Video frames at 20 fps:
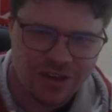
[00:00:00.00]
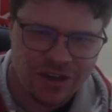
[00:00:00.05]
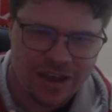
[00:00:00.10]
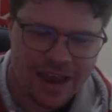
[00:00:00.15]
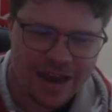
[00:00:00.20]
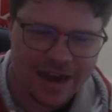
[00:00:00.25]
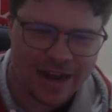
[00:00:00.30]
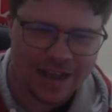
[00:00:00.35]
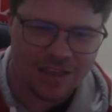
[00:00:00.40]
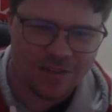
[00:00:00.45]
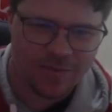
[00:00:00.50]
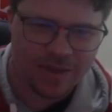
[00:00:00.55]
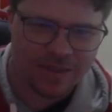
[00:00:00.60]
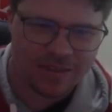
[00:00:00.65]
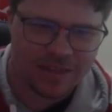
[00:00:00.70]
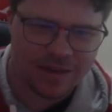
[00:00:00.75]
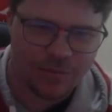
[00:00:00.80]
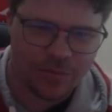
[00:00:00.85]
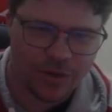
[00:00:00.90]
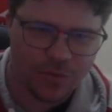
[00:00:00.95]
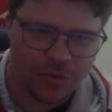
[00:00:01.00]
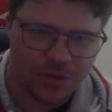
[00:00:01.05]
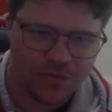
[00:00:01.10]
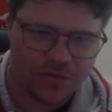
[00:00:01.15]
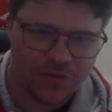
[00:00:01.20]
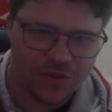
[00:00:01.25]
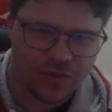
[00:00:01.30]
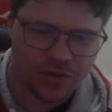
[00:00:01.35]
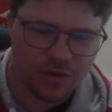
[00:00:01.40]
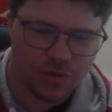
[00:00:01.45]
It had to be someone
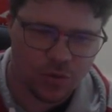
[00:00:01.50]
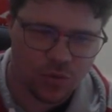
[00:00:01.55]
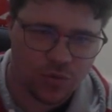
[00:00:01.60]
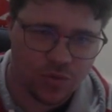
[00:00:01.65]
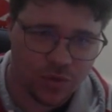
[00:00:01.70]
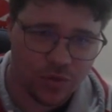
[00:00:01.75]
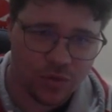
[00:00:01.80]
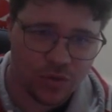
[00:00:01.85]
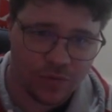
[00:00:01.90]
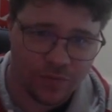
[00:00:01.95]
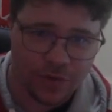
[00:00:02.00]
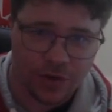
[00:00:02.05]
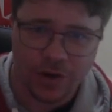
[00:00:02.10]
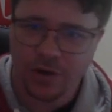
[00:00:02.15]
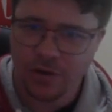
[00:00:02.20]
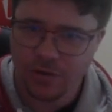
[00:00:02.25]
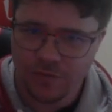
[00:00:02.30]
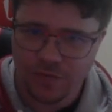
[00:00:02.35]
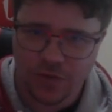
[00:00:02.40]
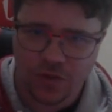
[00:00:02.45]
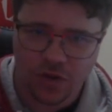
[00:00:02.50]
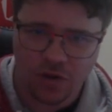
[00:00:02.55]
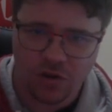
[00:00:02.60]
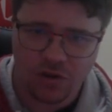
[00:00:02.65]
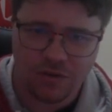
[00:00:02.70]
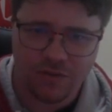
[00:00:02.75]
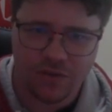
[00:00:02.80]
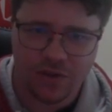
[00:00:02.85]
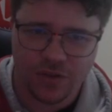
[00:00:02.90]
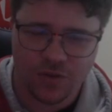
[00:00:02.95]
who is a very good
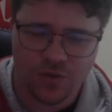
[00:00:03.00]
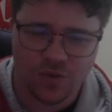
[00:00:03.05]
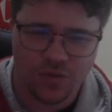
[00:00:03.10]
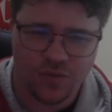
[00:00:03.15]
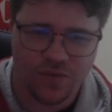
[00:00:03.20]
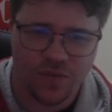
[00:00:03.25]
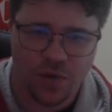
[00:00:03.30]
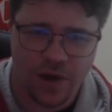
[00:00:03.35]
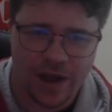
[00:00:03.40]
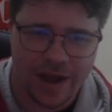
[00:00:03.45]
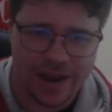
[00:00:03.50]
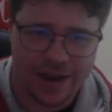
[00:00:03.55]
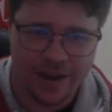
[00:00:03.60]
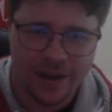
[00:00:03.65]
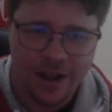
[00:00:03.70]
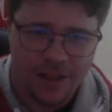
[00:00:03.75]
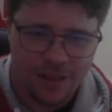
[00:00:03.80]
photographer to find